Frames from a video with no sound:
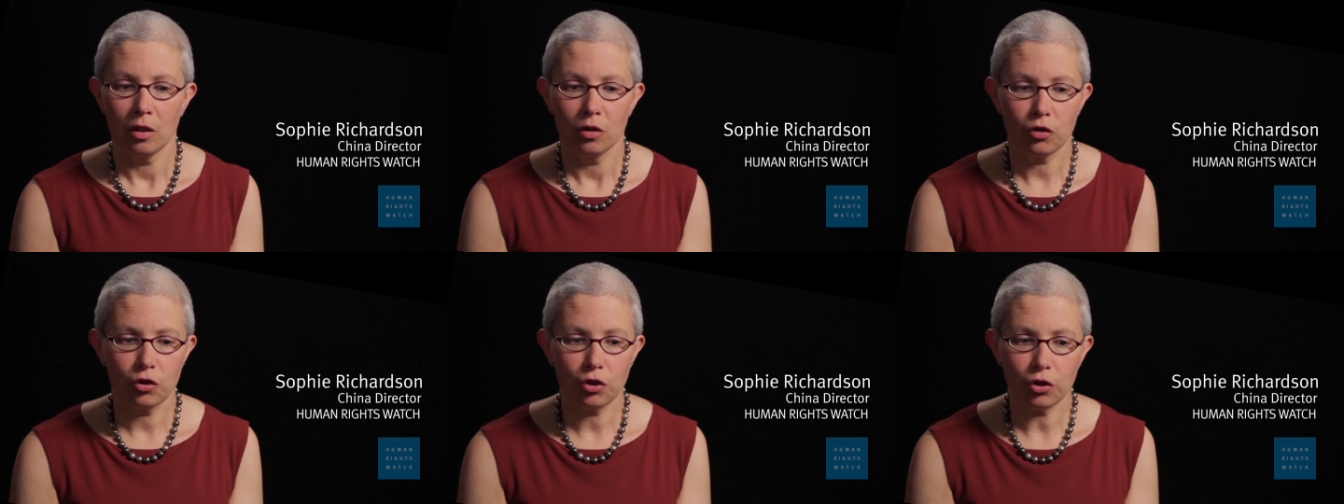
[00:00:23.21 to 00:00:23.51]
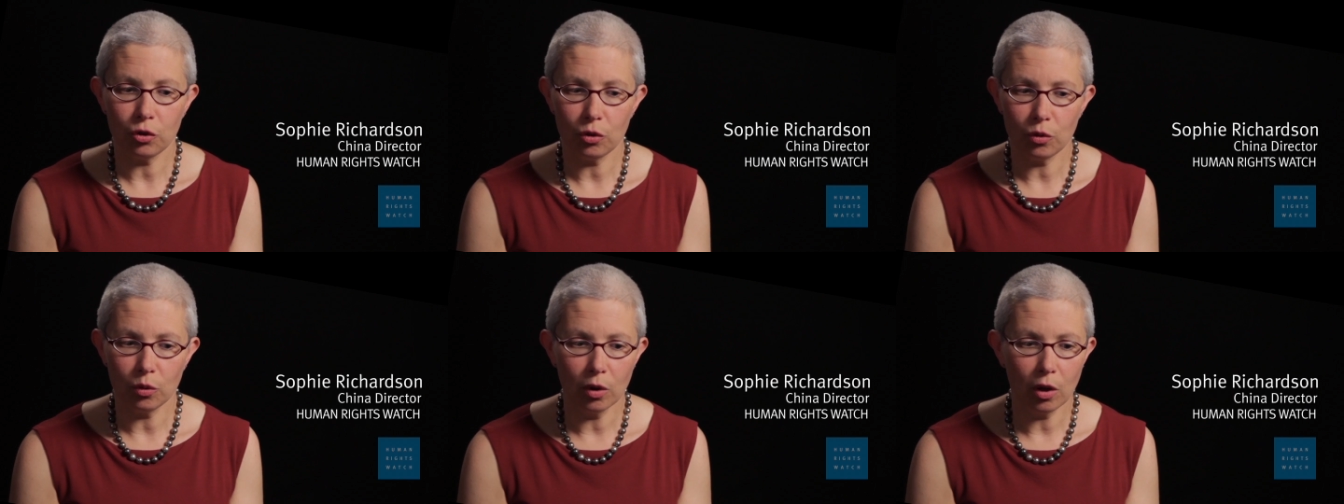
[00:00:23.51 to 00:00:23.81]

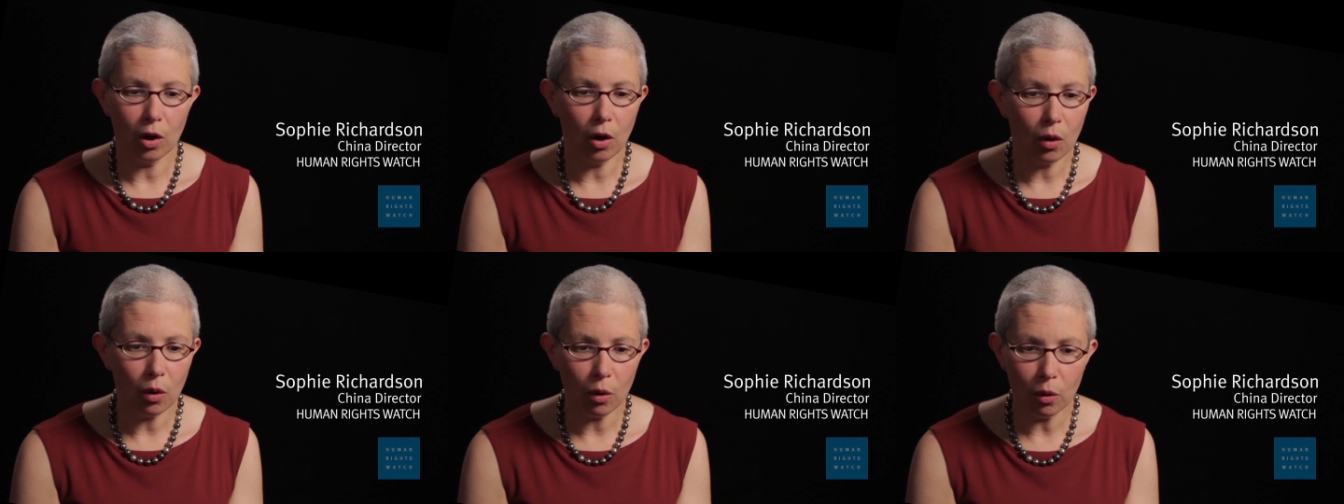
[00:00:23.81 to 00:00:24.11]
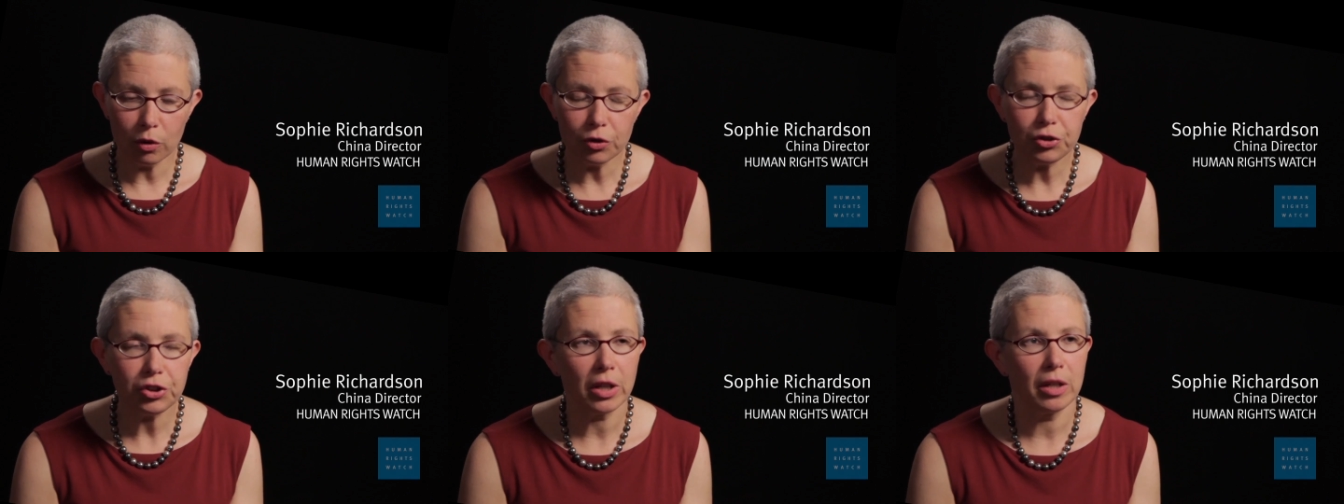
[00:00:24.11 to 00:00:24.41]
to a
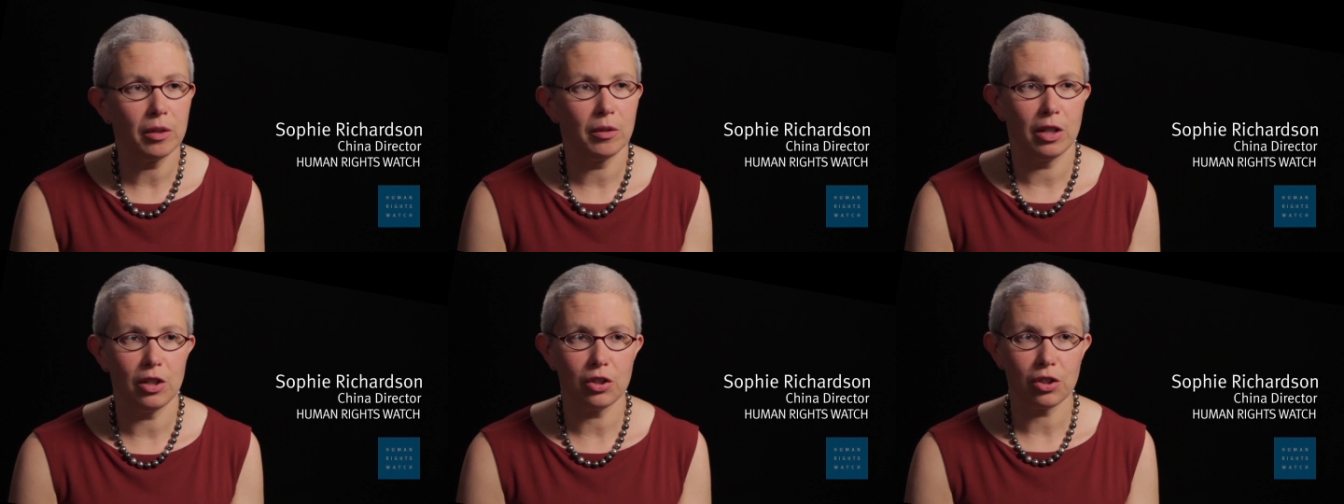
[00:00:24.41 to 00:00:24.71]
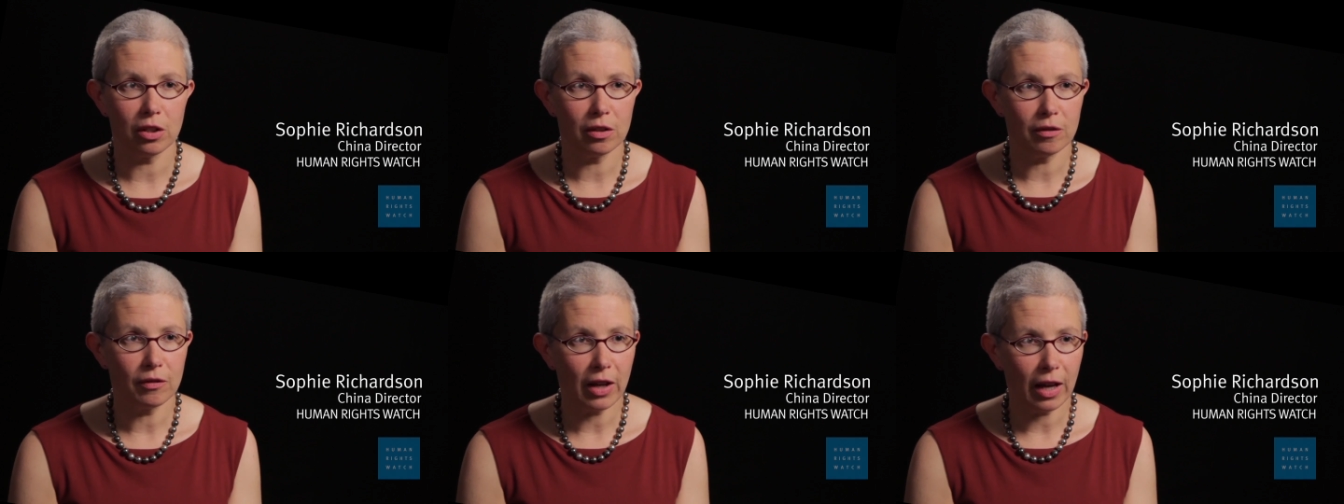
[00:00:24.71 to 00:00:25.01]
whole
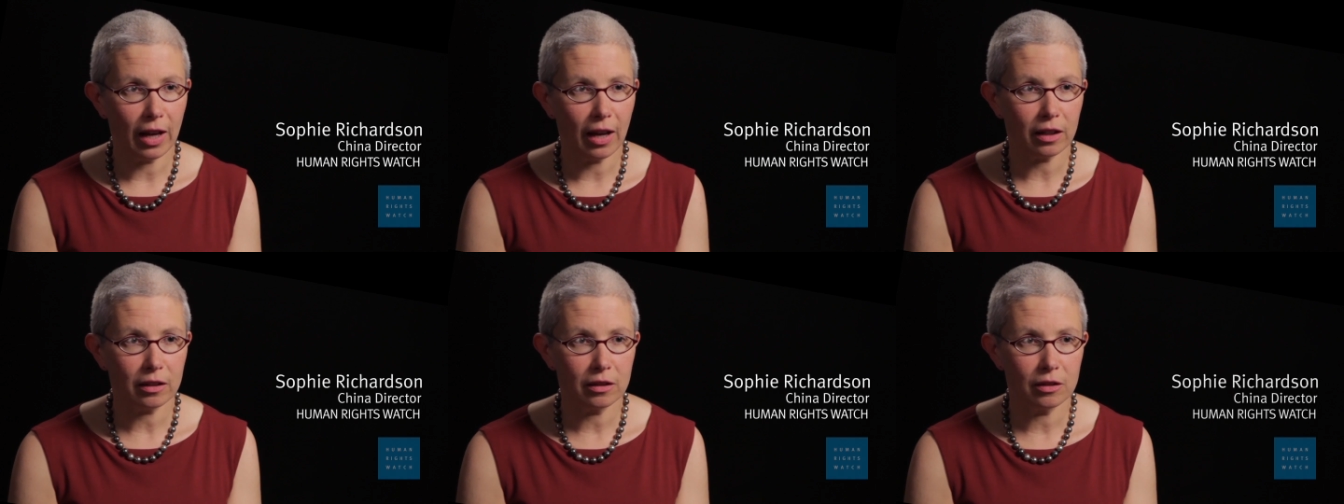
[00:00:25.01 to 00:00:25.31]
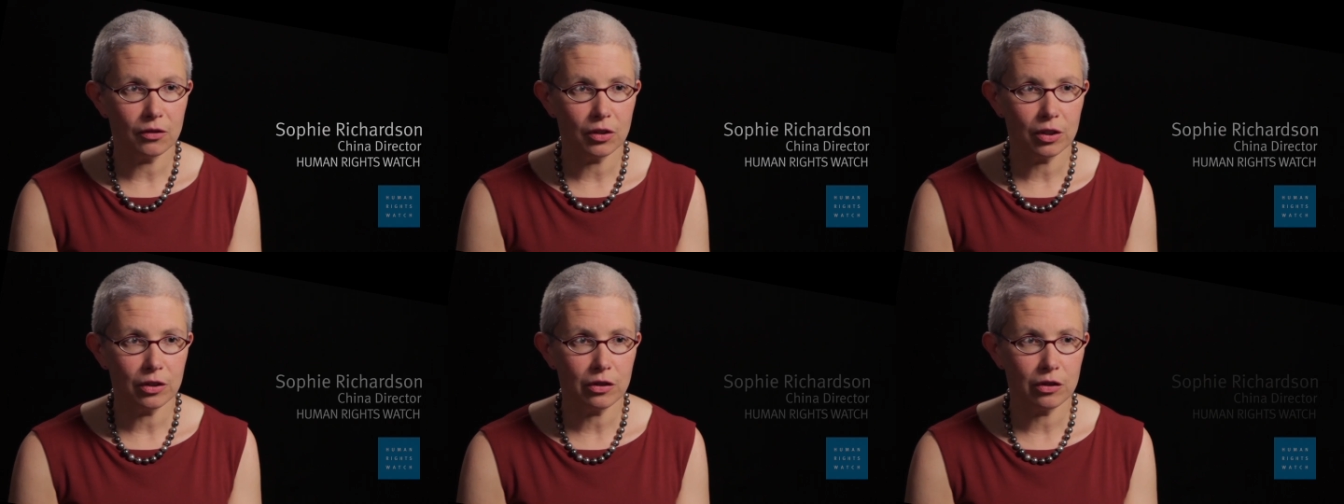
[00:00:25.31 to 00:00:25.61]
generation of
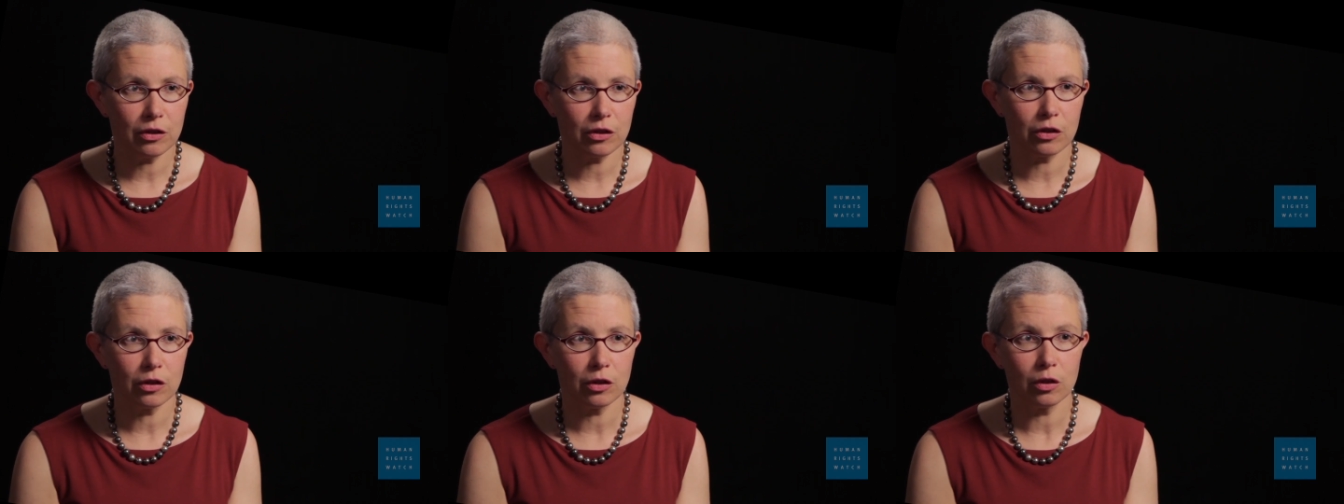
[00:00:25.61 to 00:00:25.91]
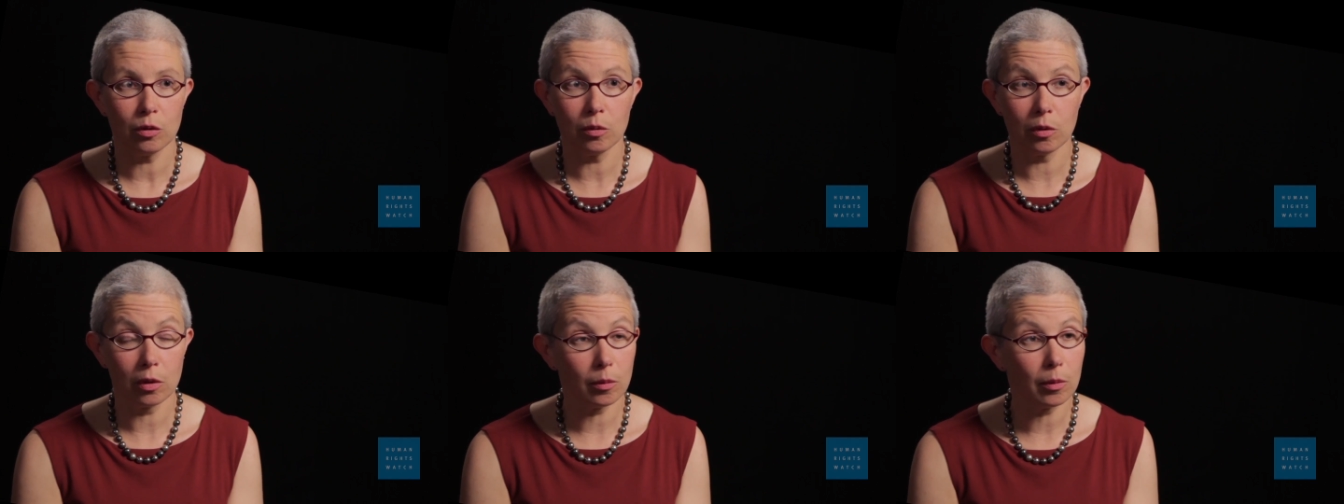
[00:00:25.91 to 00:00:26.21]
activists
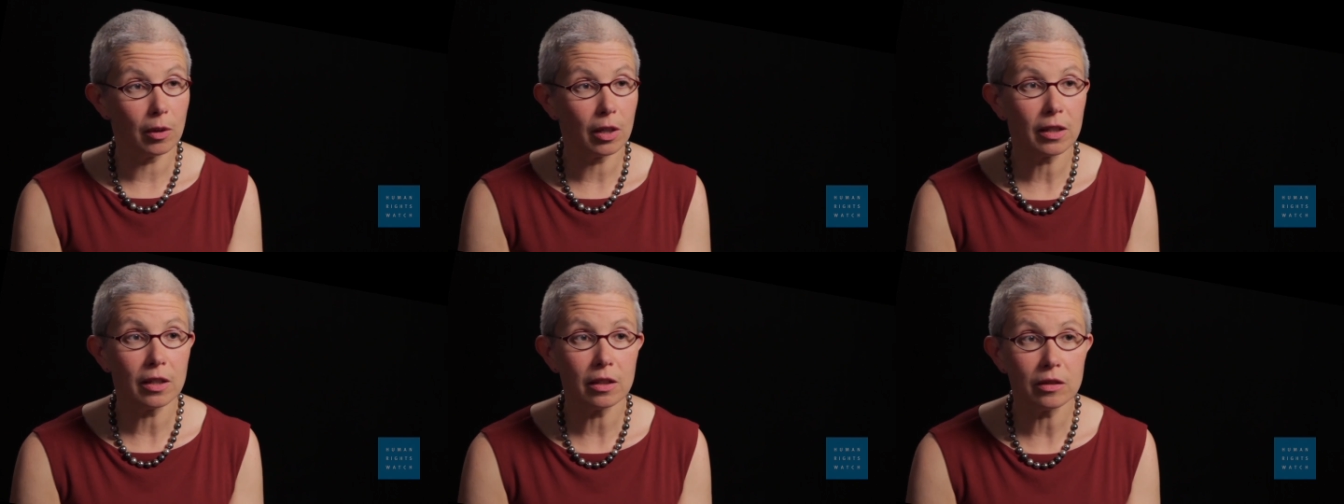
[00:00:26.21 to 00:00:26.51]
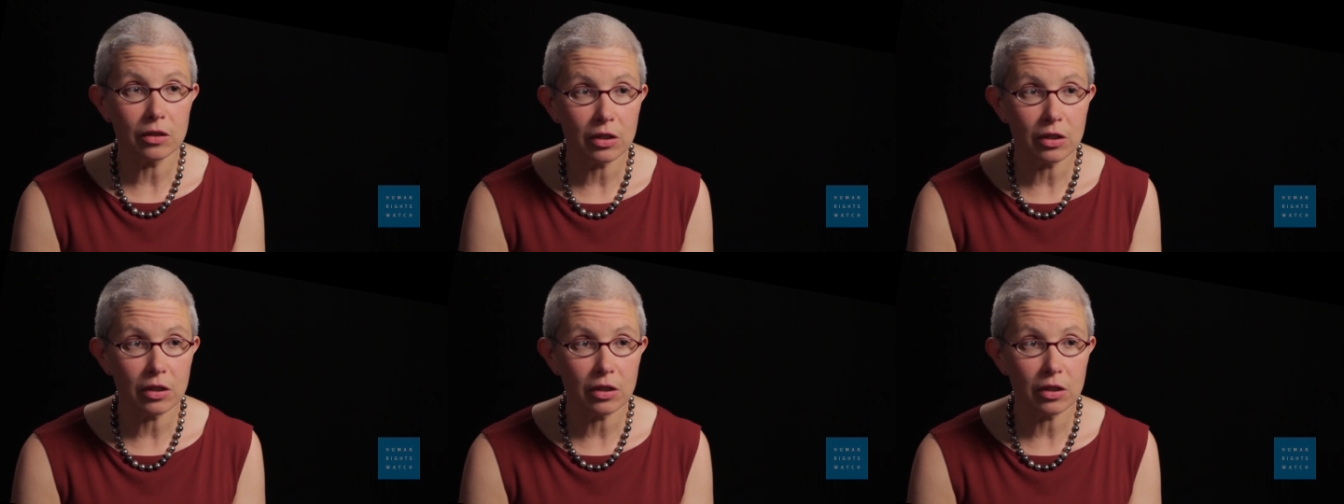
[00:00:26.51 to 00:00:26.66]
who are working